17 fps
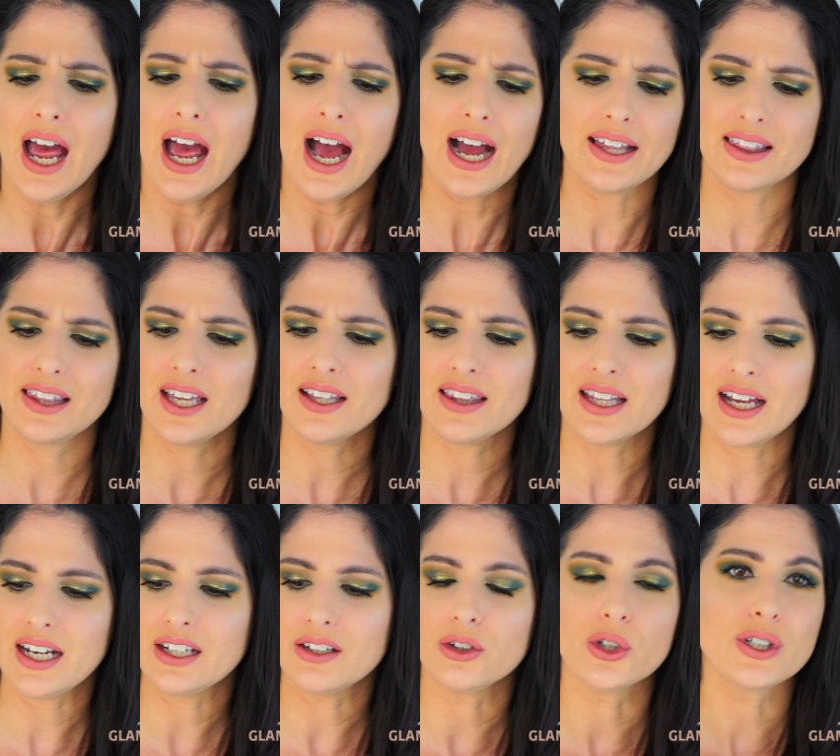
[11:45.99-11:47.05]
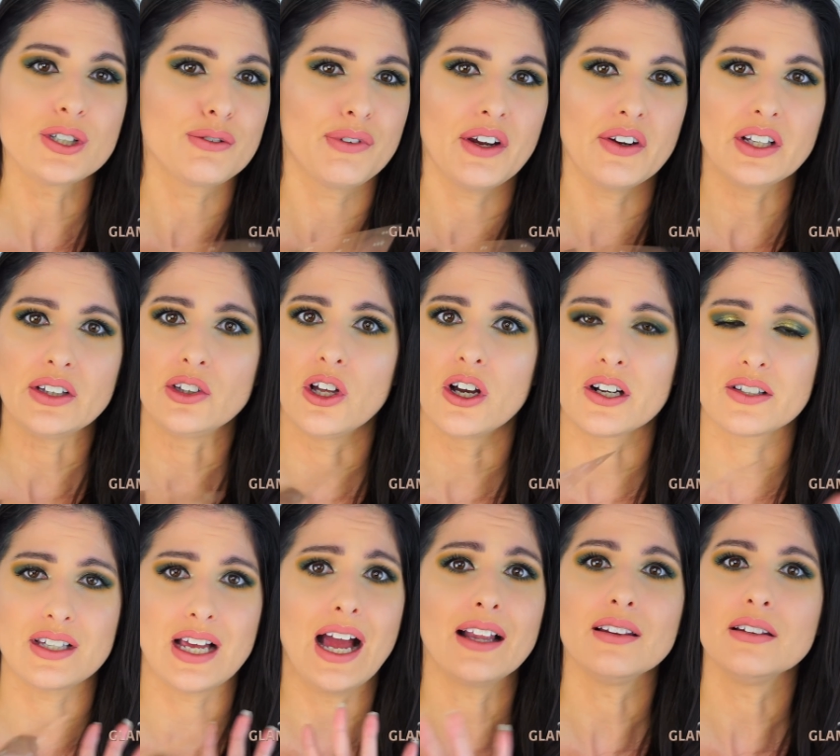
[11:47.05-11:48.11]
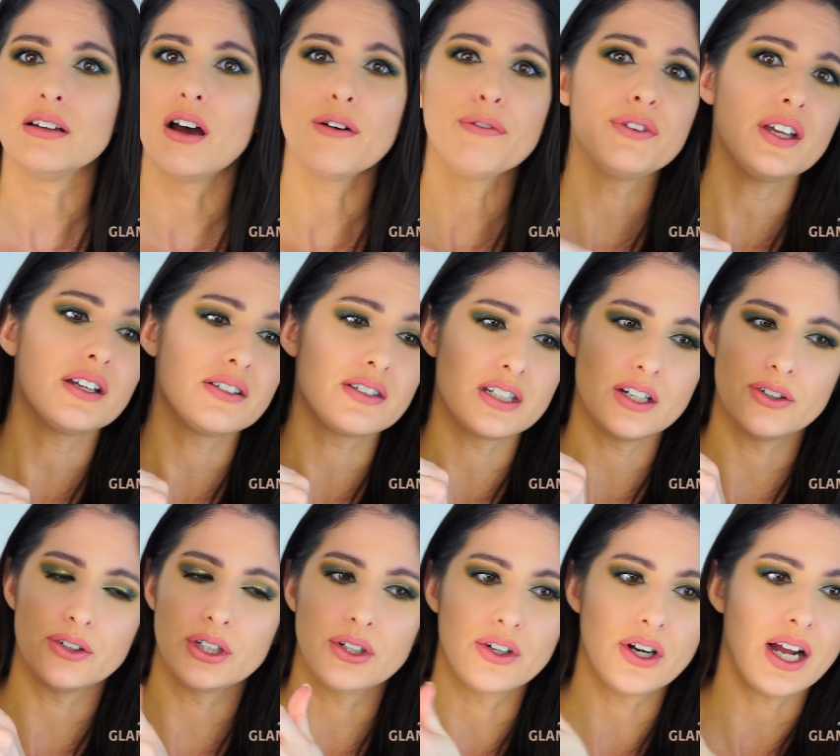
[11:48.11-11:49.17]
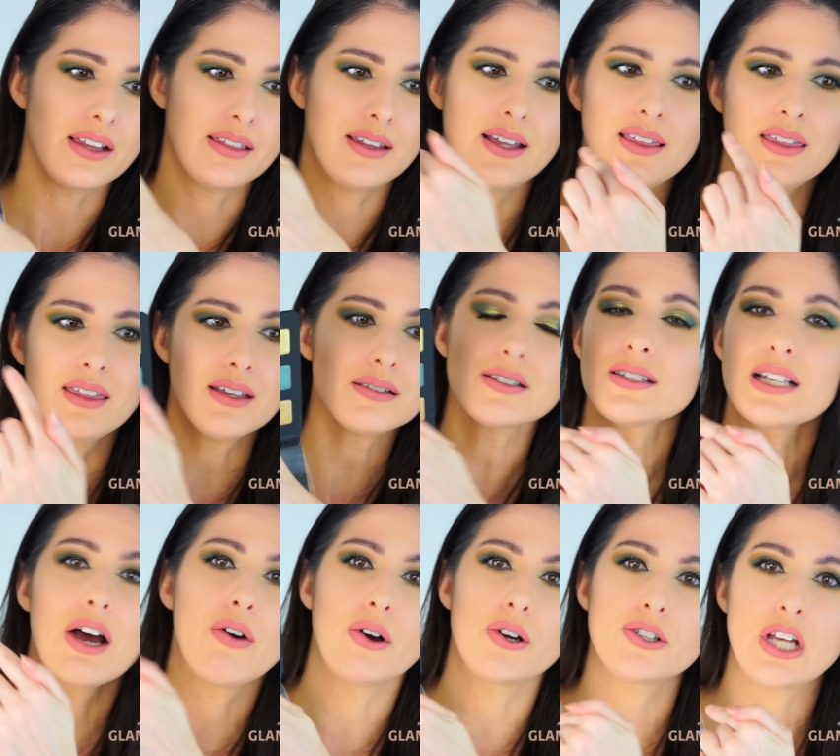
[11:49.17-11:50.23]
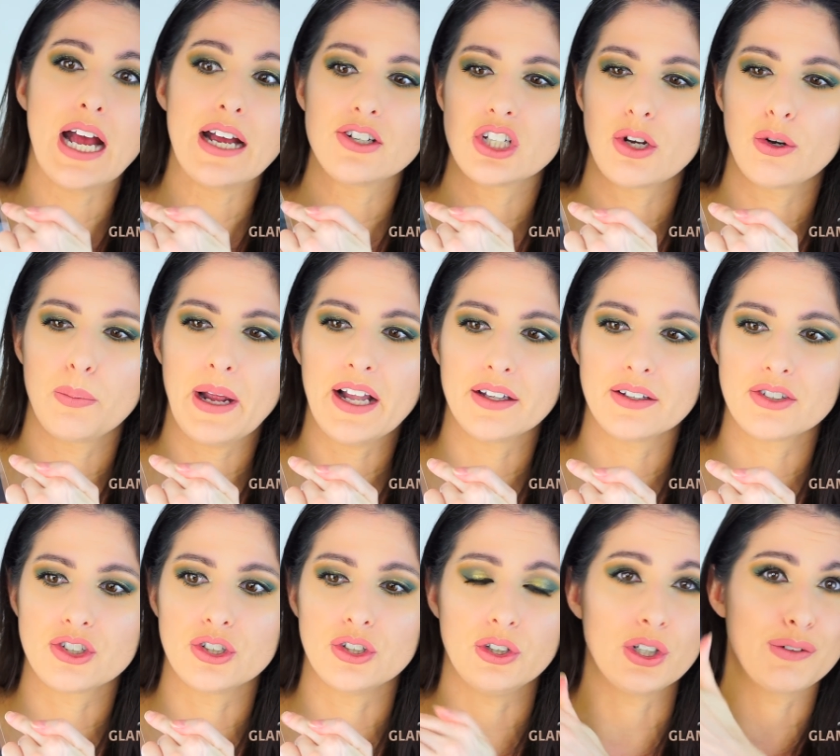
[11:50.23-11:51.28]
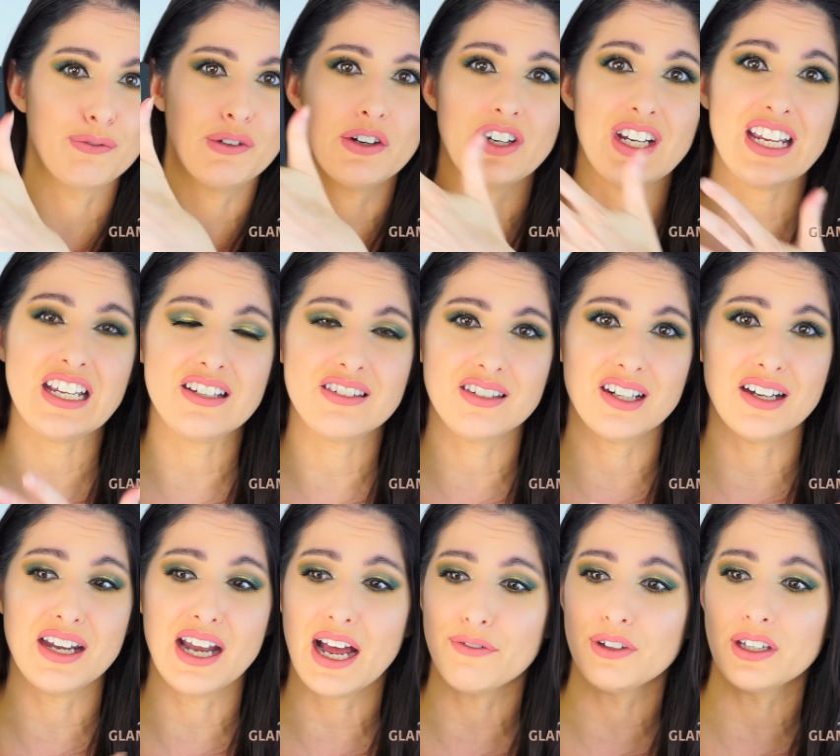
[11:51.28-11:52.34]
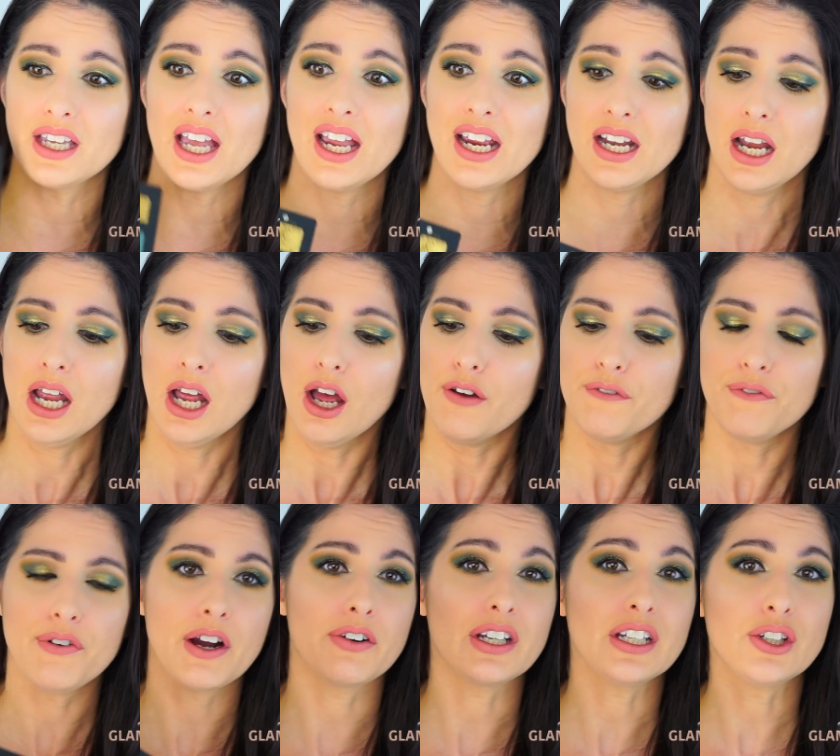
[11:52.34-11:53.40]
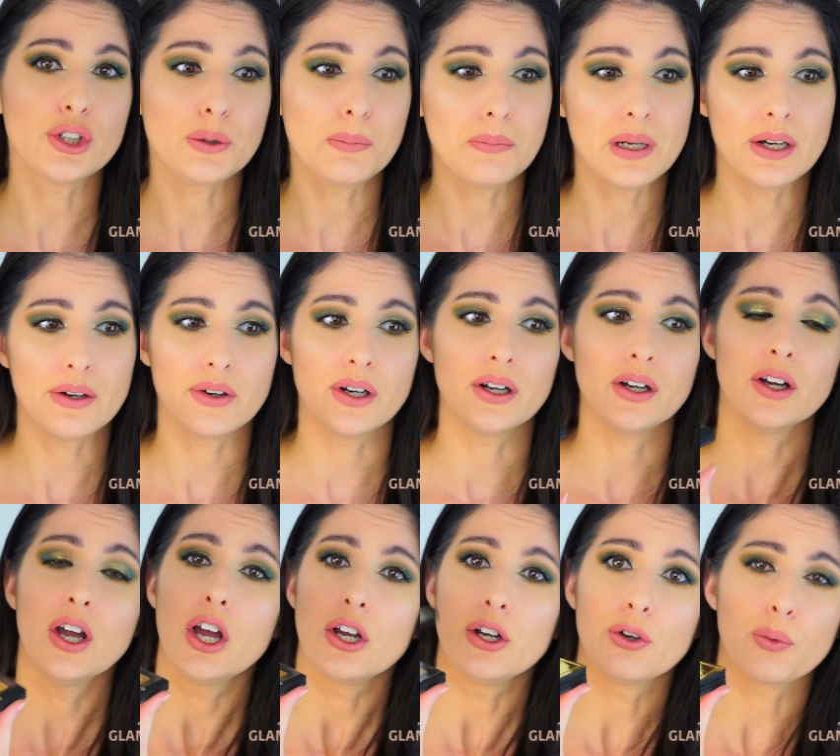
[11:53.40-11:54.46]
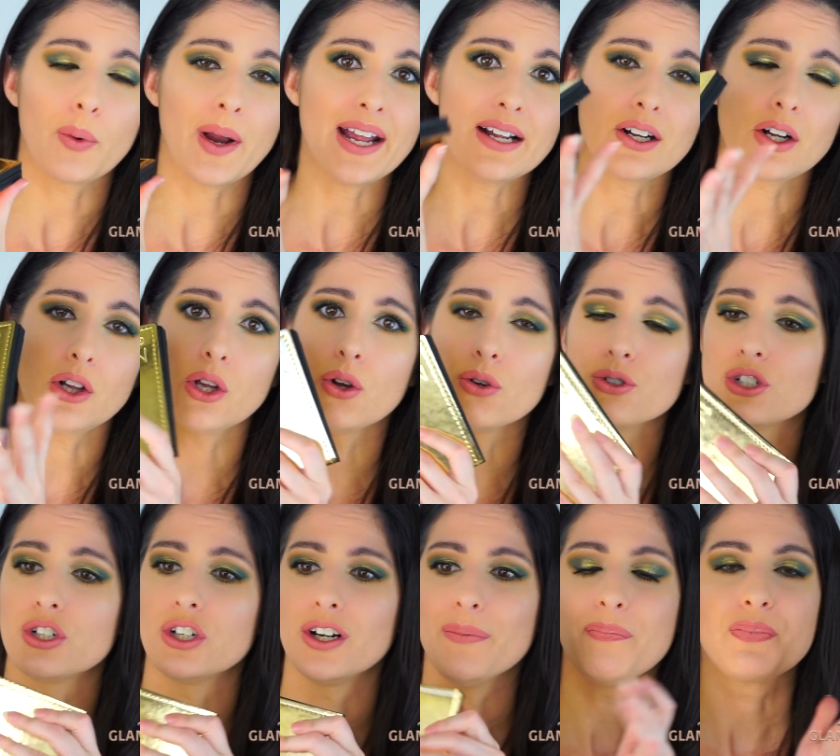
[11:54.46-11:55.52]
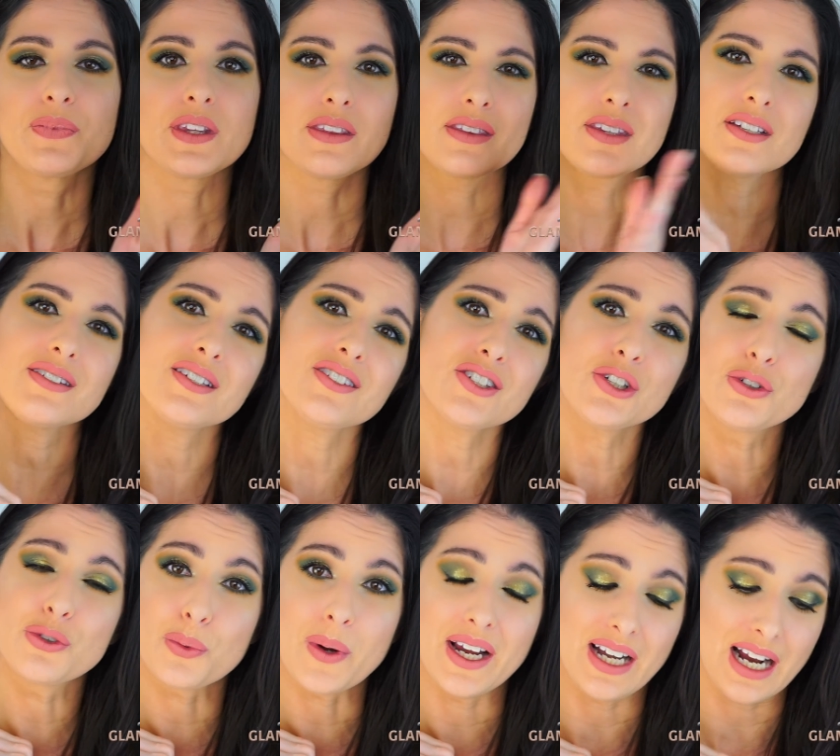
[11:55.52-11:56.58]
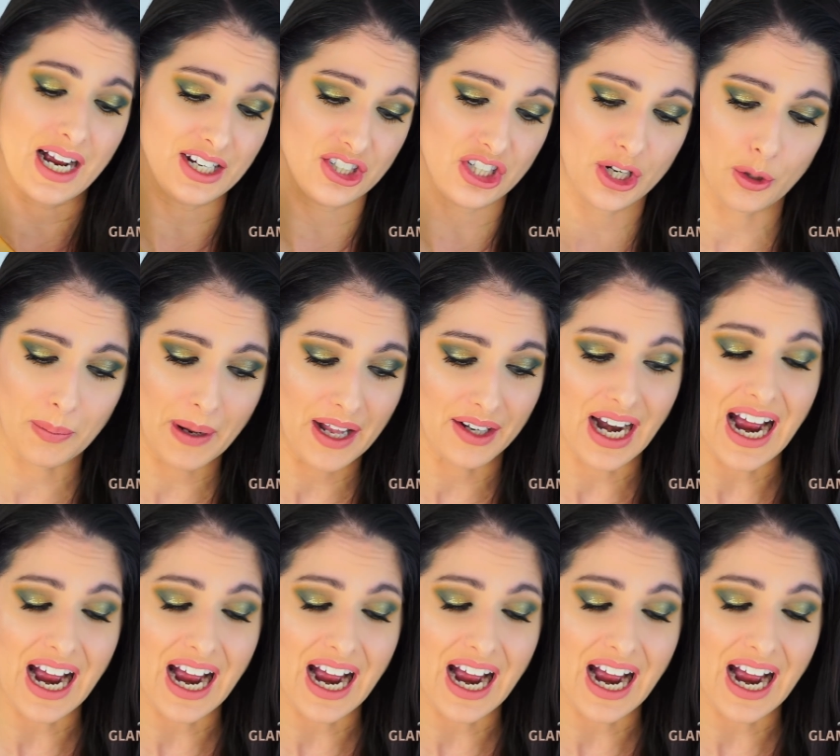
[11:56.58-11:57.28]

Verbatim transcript: I think that it looks very luxe. I love the interior. I think this is how all eyeshadow palettes should look, very easy to navigate. Very good mirror, great closure. This is a great eyeshadow palette.